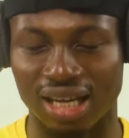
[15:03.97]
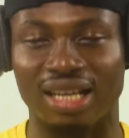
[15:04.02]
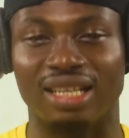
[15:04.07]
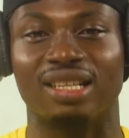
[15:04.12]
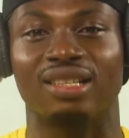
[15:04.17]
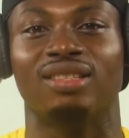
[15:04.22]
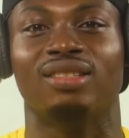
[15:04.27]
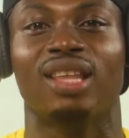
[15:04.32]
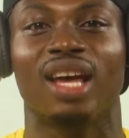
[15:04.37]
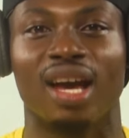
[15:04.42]
it
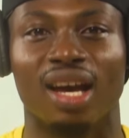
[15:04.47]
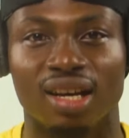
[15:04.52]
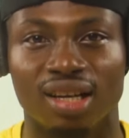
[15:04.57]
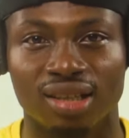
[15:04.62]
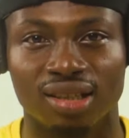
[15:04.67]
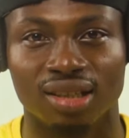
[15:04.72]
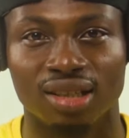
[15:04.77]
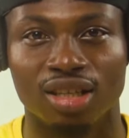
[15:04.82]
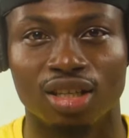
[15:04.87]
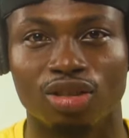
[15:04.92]
is there.
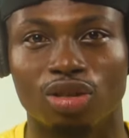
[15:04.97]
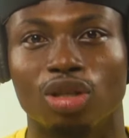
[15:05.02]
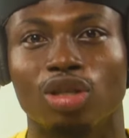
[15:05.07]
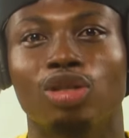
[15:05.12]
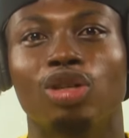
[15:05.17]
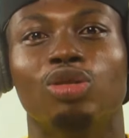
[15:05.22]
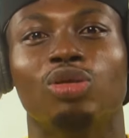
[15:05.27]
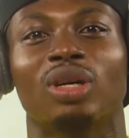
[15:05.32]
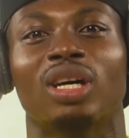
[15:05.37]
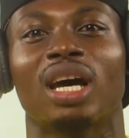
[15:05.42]
So you
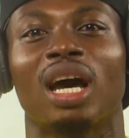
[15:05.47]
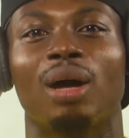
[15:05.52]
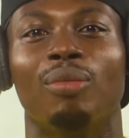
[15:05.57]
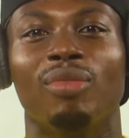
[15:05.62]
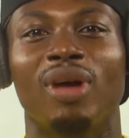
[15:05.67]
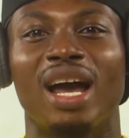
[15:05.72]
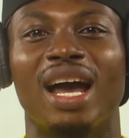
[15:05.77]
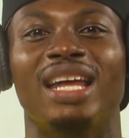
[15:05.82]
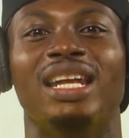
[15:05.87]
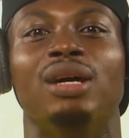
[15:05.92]
need to
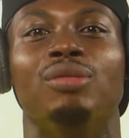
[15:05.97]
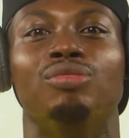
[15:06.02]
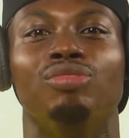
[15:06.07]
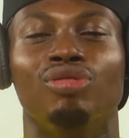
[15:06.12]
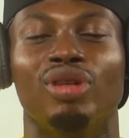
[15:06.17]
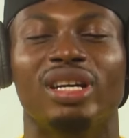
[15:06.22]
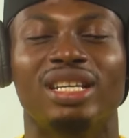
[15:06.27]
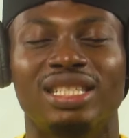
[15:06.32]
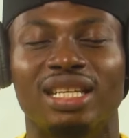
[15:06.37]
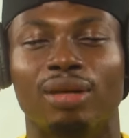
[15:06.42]
come and
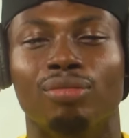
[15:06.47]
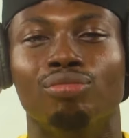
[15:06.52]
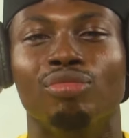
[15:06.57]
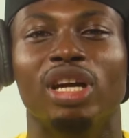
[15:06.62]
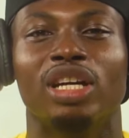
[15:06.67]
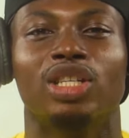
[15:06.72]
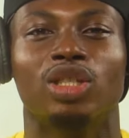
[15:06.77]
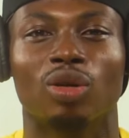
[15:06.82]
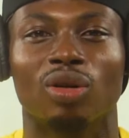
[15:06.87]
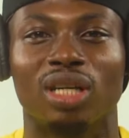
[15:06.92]
embrace and
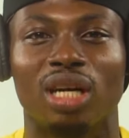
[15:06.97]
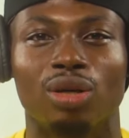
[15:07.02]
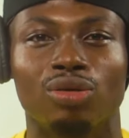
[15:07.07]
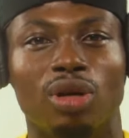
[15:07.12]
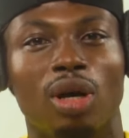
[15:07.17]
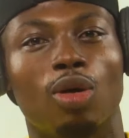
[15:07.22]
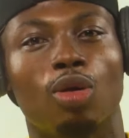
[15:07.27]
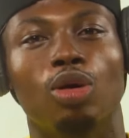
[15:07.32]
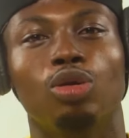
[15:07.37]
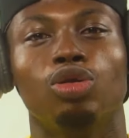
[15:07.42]
make sure that
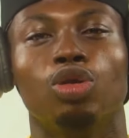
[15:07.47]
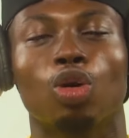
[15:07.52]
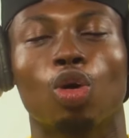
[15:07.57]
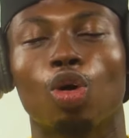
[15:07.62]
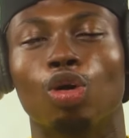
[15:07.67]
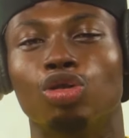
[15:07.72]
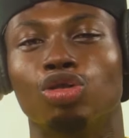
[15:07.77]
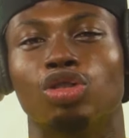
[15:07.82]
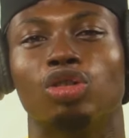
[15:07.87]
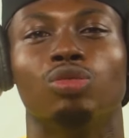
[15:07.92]
you are going to
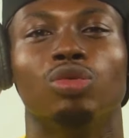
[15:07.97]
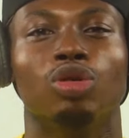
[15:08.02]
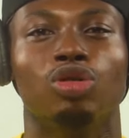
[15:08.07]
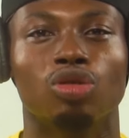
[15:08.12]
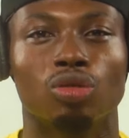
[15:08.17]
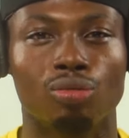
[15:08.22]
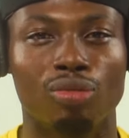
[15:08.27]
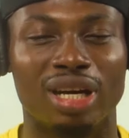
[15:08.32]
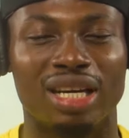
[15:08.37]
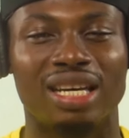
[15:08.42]
contribute
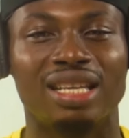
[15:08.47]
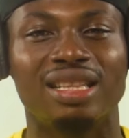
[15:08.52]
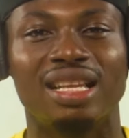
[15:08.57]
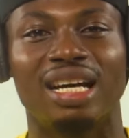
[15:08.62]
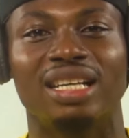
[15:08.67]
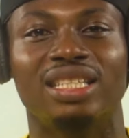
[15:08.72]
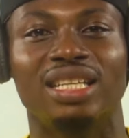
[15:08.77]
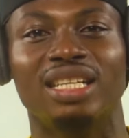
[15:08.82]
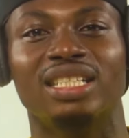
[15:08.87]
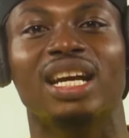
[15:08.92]
to making
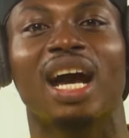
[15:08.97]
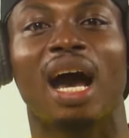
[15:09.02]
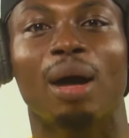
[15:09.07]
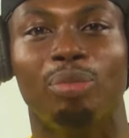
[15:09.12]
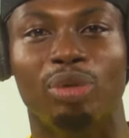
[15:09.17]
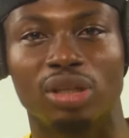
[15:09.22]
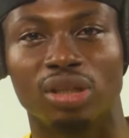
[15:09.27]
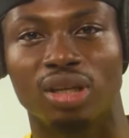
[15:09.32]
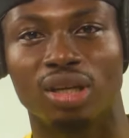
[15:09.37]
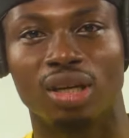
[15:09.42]
that change
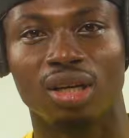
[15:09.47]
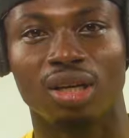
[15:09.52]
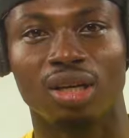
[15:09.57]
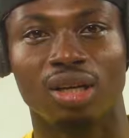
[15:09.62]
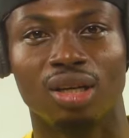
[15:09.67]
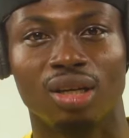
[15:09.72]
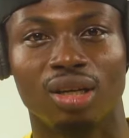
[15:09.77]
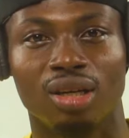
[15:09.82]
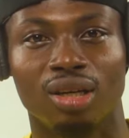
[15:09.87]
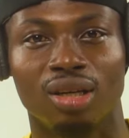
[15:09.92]
happen.
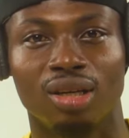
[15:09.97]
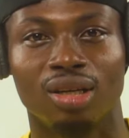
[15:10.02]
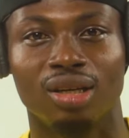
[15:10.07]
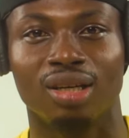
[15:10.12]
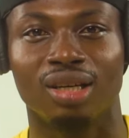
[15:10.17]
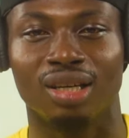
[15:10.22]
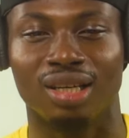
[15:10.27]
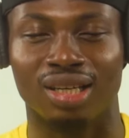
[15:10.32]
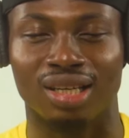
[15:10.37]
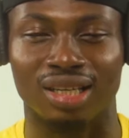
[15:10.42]

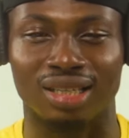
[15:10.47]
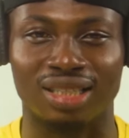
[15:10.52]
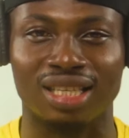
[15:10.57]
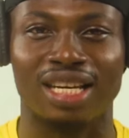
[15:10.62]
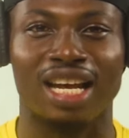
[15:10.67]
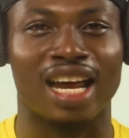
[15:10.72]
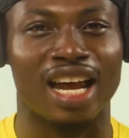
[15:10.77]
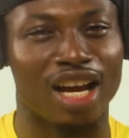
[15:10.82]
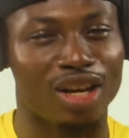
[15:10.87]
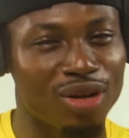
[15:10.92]
It
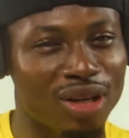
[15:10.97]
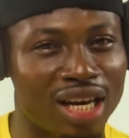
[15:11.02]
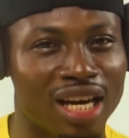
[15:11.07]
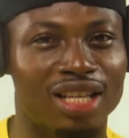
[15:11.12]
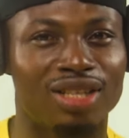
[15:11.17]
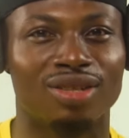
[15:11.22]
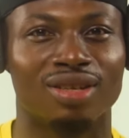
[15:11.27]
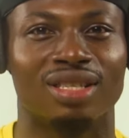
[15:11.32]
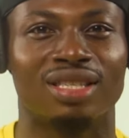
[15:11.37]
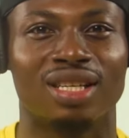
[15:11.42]
said that
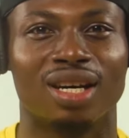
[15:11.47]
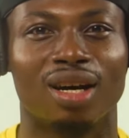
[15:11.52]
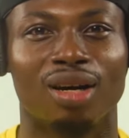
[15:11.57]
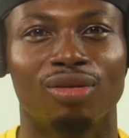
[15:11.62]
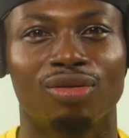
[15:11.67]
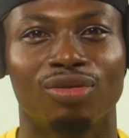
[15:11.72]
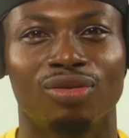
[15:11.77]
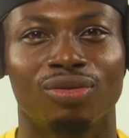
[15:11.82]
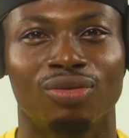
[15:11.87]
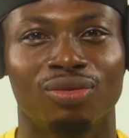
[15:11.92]
educate
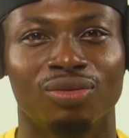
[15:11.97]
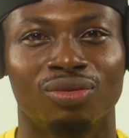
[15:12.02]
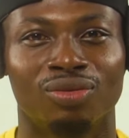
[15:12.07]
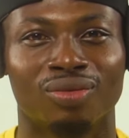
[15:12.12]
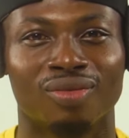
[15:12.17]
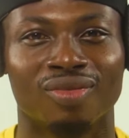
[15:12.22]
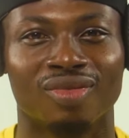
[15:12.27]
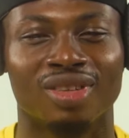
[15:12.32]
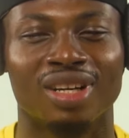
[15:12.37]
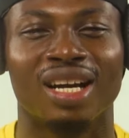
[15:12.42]
yourself
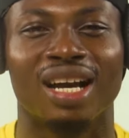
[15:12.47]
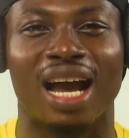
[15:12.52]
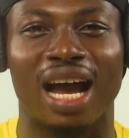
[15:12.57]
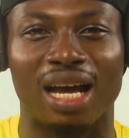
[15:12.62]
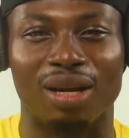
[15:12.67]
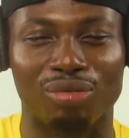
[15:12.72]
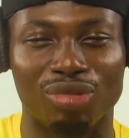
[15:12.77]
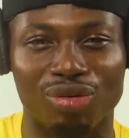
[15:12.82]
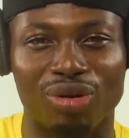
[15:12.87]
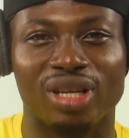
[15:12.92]

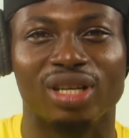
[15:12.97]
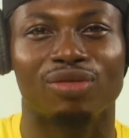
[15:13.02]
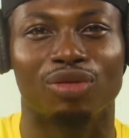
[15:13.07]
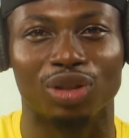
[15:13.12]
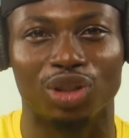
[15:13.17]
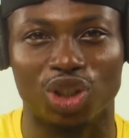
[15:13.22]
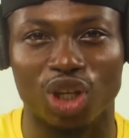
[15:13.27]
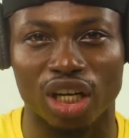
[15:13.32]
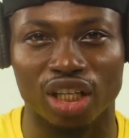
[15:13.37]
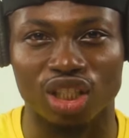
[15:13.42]
and be ready
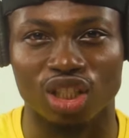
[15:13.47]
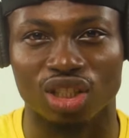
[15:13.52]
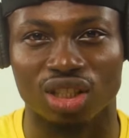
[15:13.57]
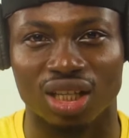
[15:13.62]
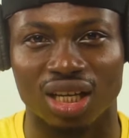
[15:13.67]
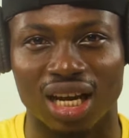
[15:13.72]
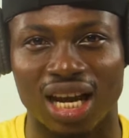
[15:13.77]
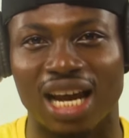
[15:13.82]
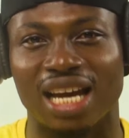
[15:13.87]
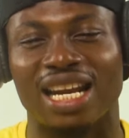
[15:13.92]
for change.
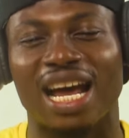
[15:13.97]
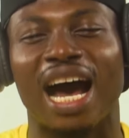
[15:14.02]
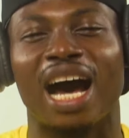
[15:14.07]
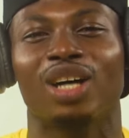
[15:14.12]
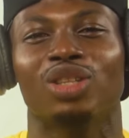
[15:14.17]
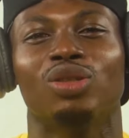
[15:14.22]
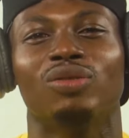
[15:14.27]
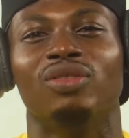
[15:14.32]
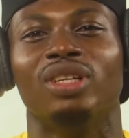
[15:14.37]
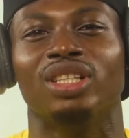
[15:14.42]
And
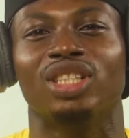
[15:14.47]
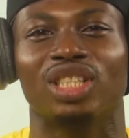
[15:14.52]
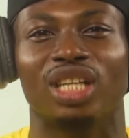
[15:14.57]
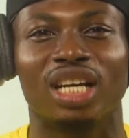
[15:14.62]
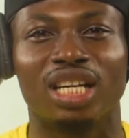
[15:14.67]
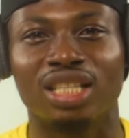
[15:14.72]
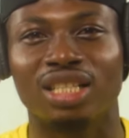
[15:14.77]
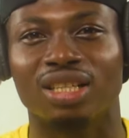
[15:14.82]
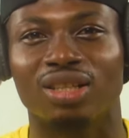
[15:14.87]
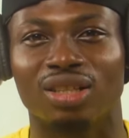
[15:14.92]
out of the
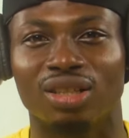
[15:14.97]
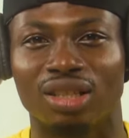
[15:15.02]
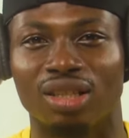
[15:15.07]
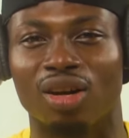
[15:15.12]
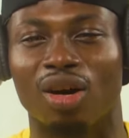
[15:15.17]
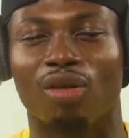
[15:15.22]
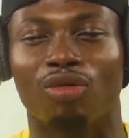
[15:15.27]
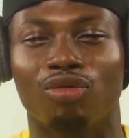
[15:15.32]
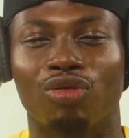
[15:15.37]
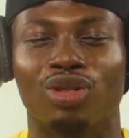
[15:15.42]
change
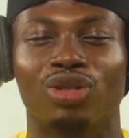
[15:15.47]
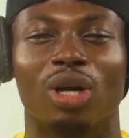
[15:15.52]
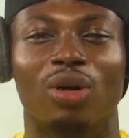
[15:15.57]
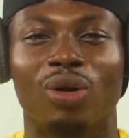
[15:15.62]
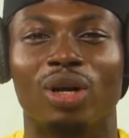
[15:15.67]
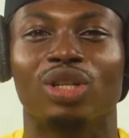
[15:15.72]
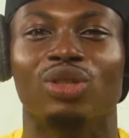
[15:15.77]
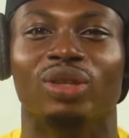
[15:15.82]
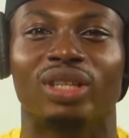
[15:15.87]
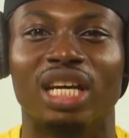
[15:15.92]
of which you're
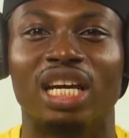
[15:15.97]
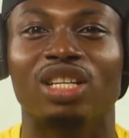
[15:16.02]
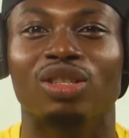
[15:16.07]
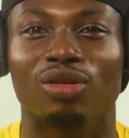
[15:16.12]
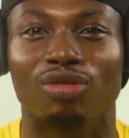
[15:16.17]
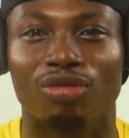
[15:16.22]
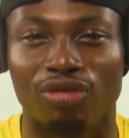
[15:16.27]
going to gain your